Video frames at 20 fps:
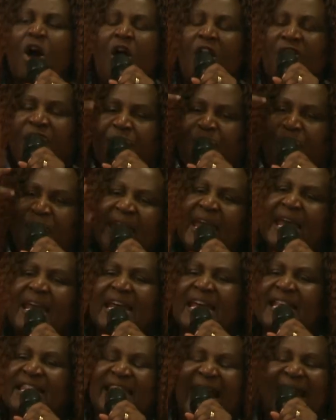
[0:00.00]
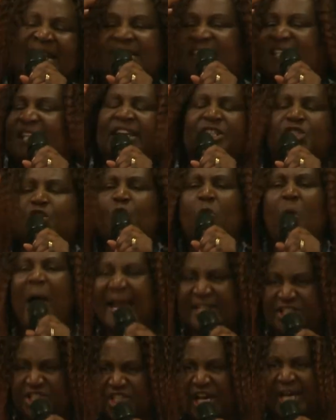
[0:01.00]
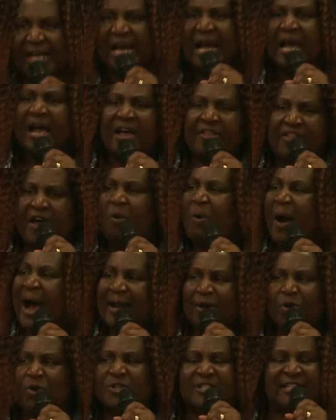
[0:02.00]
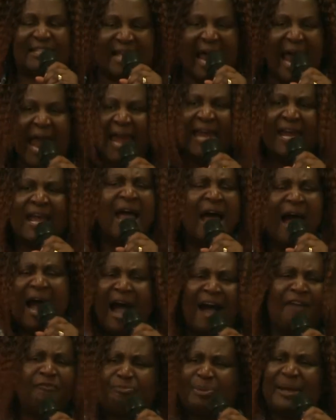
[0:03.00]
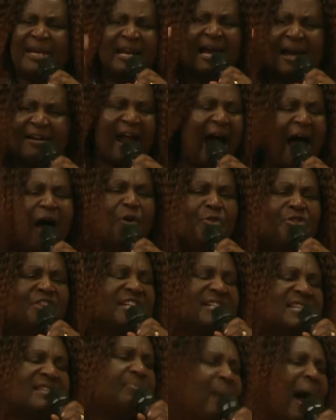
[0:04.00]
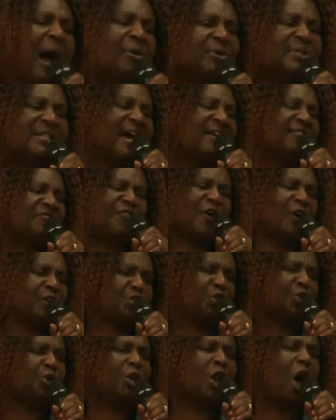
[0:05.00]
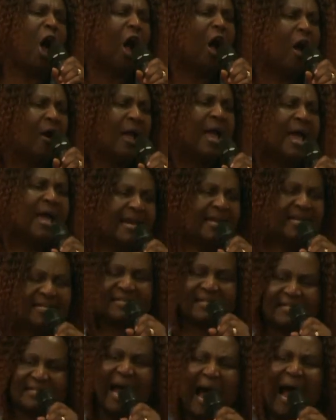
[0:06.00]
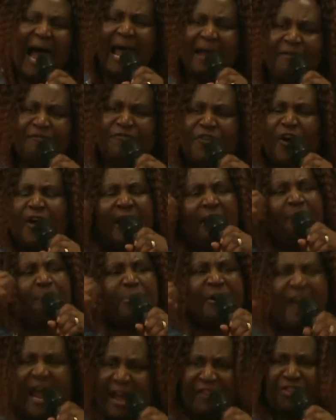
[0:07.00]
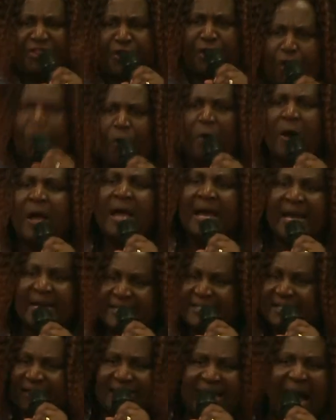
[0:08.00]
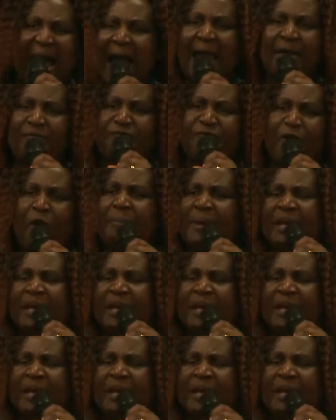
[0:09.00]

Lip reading: of being in that situation. The one who's saying, I've been around this mountain for too long. It's time for a breakthrough. It's time for